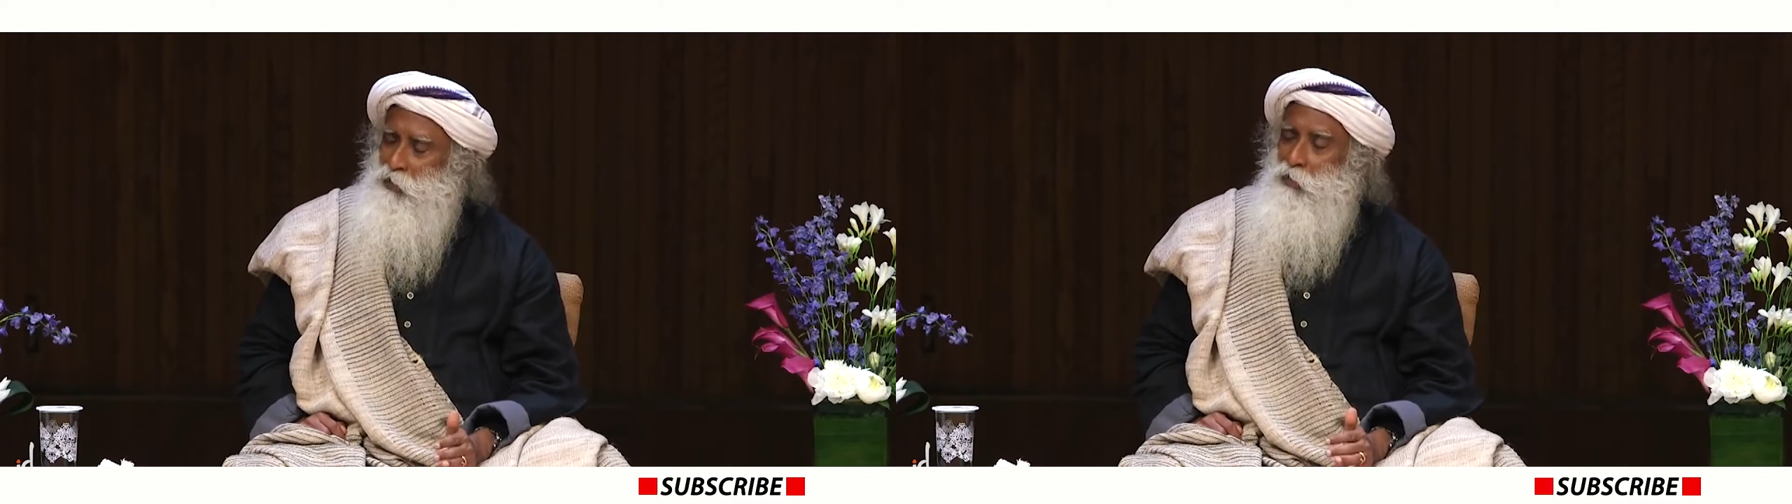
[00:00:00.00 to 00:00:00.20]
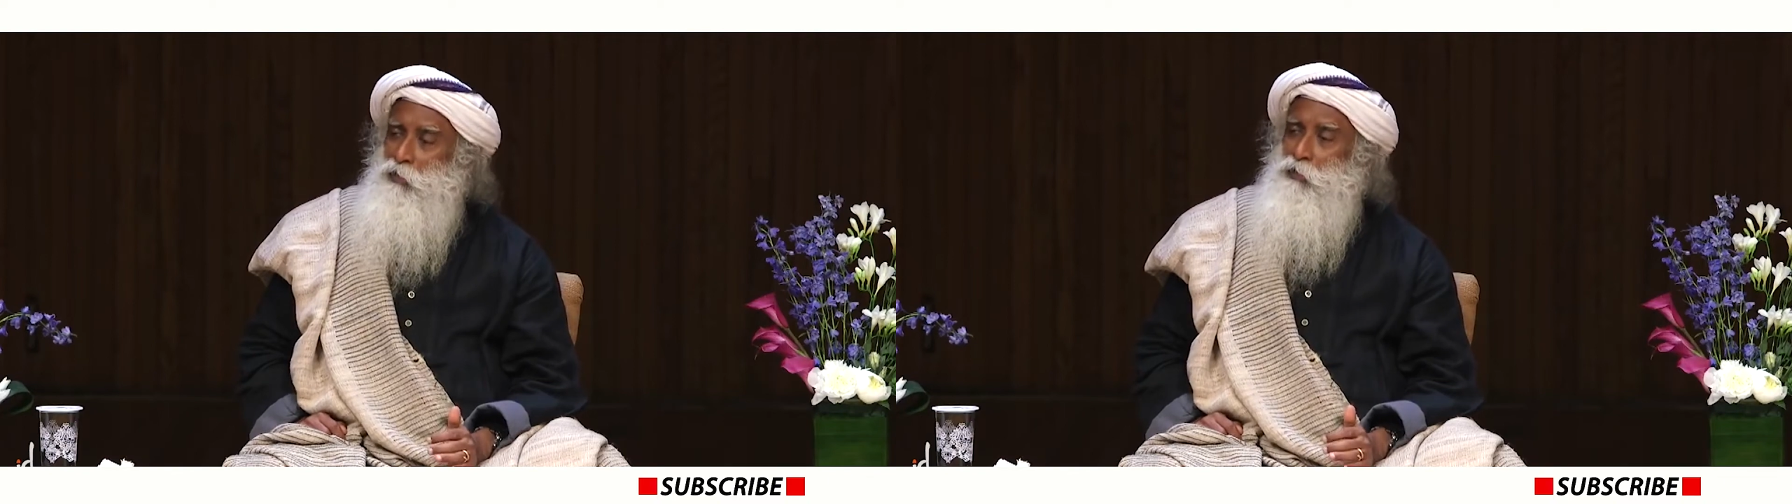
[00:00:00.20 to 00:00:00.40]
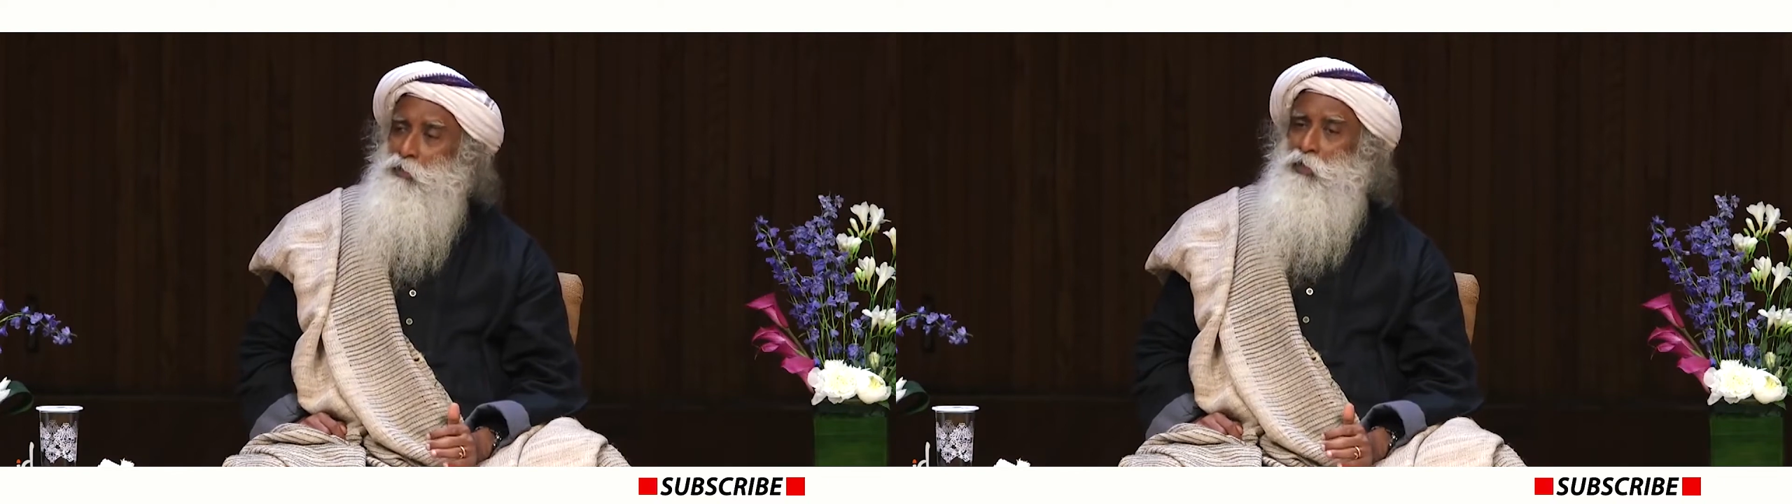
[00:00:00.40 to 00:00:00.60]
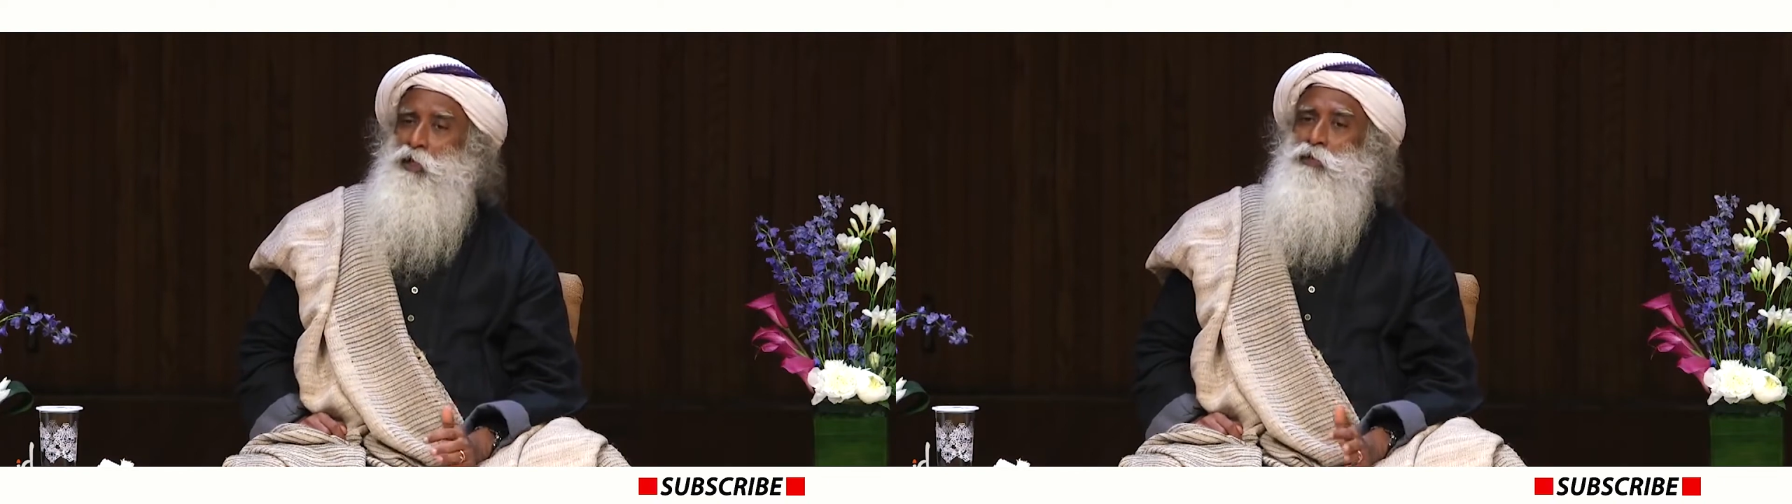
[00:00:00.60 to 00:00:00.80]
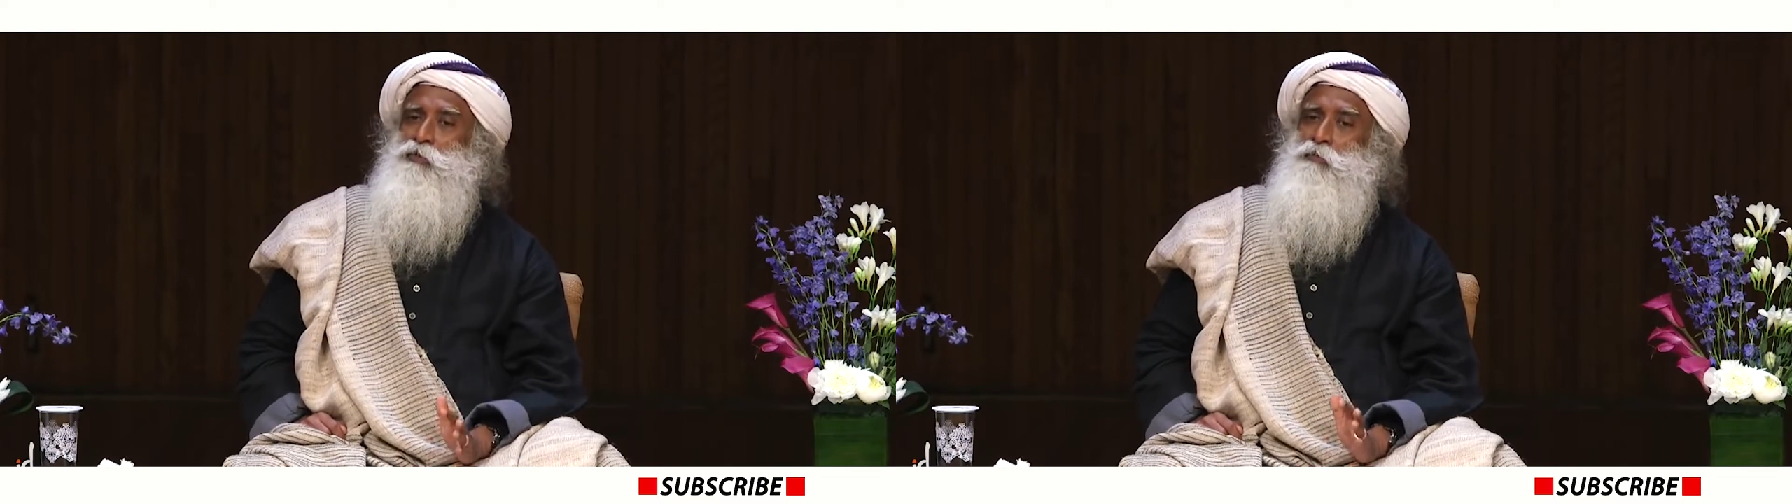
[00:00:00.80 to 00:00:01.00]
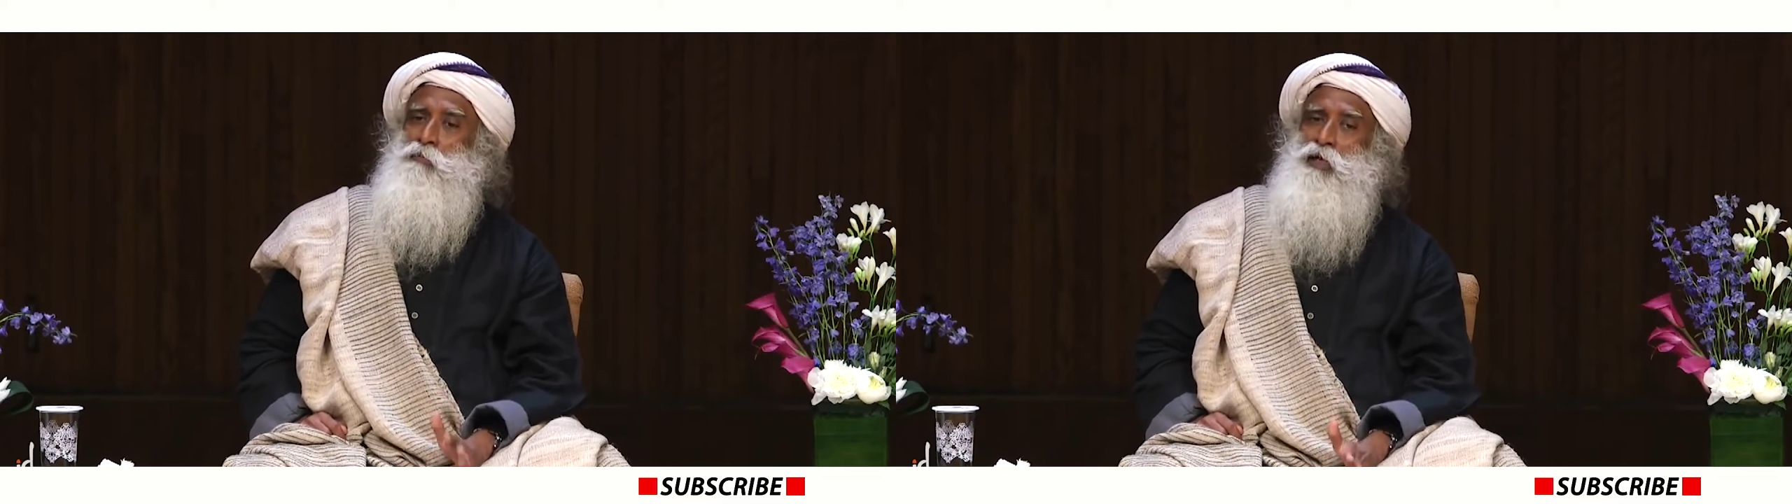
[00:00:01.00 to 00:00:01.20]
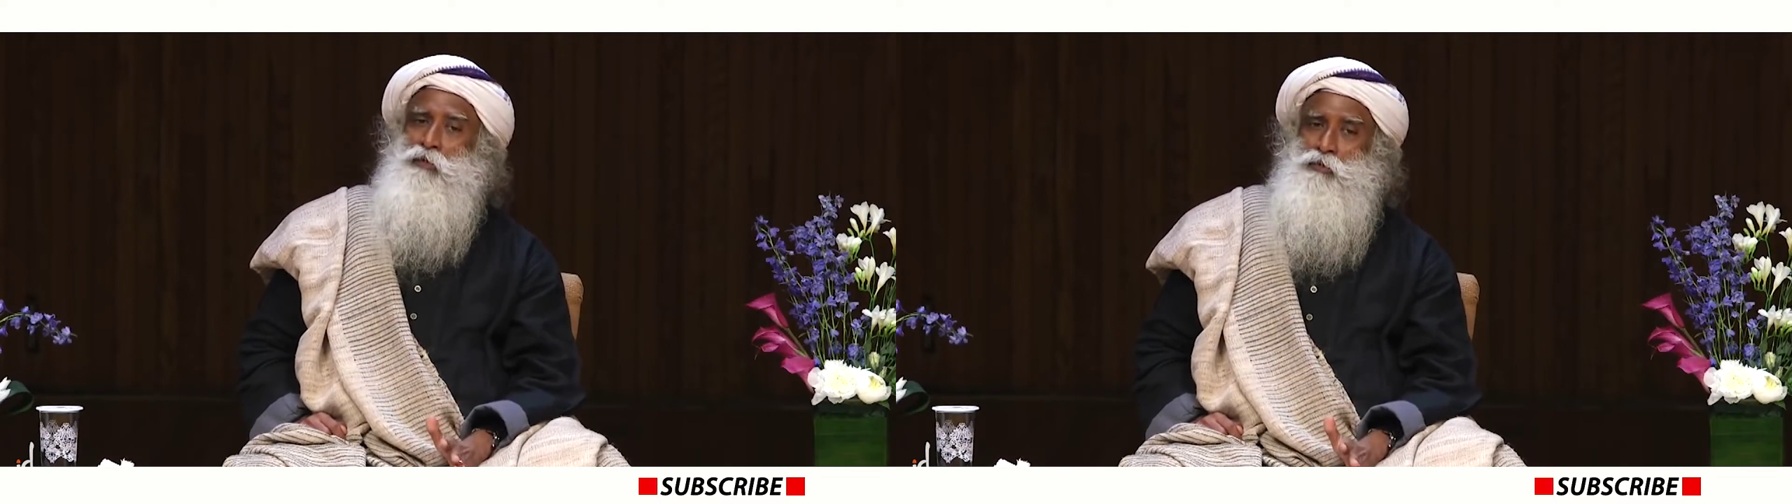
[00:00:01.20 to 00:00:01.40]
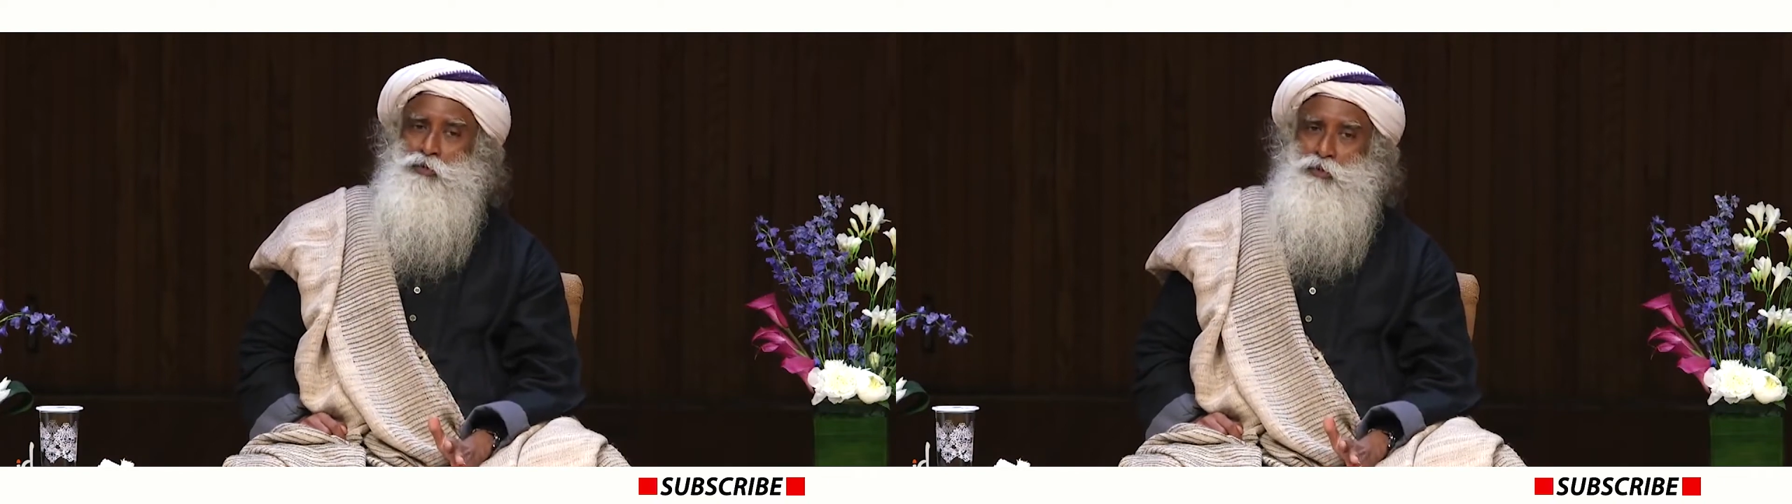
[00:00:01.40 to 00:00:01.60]
not looking into the
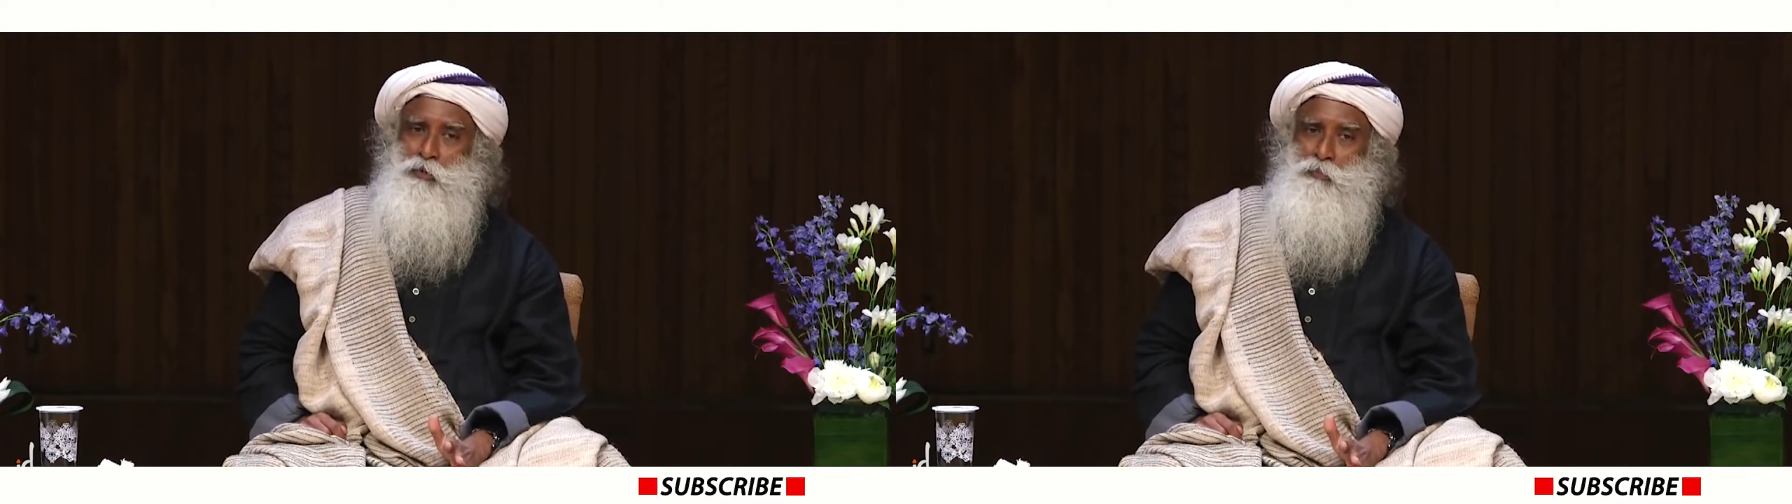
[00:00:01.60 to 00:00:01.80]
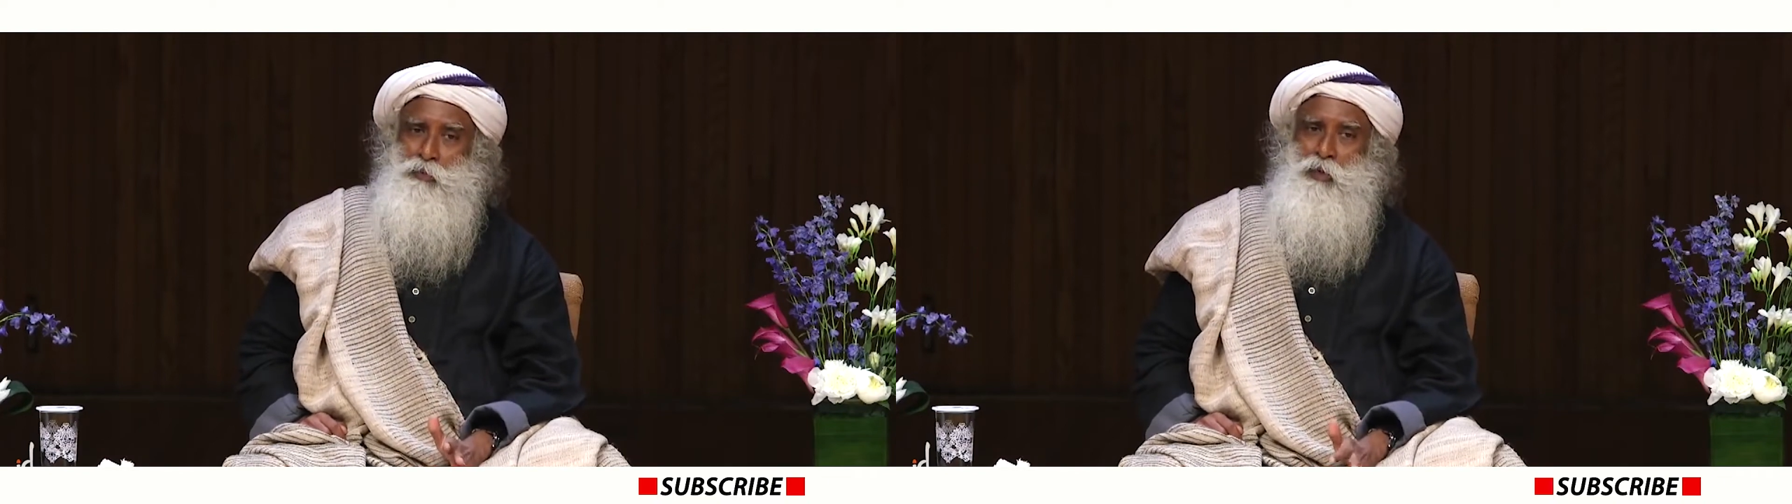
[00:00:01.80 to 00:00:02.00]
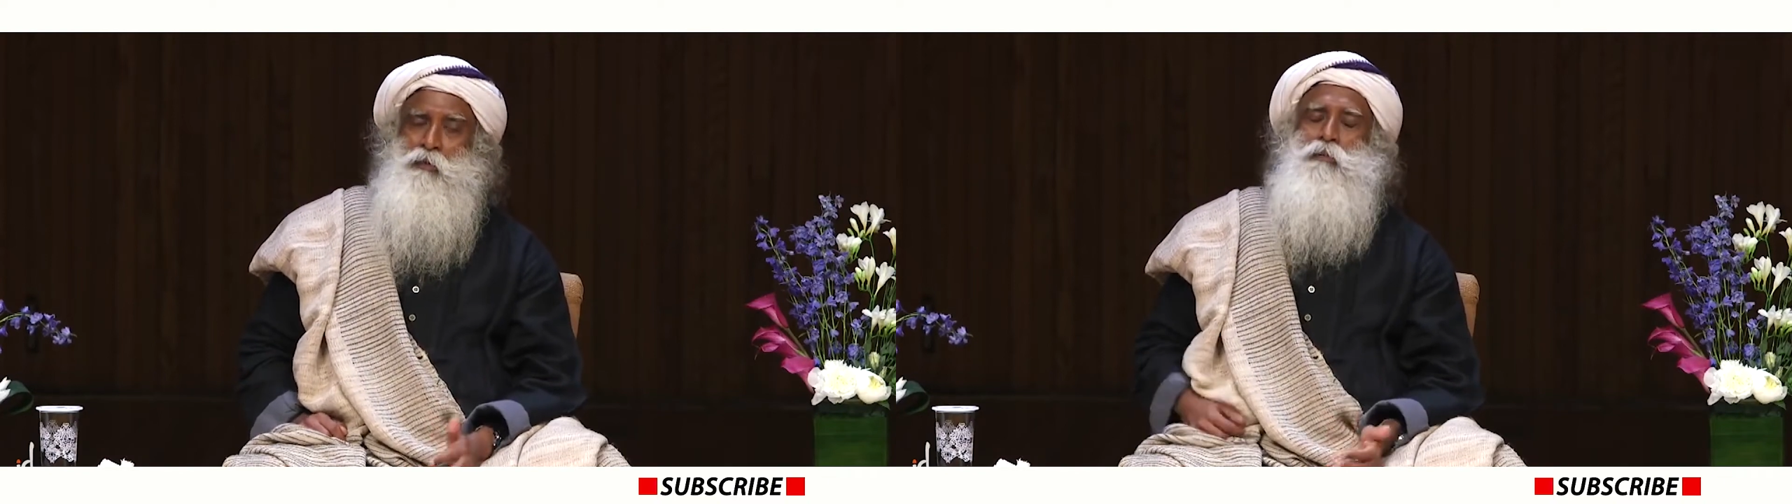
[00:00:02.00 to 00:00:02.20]
microscope,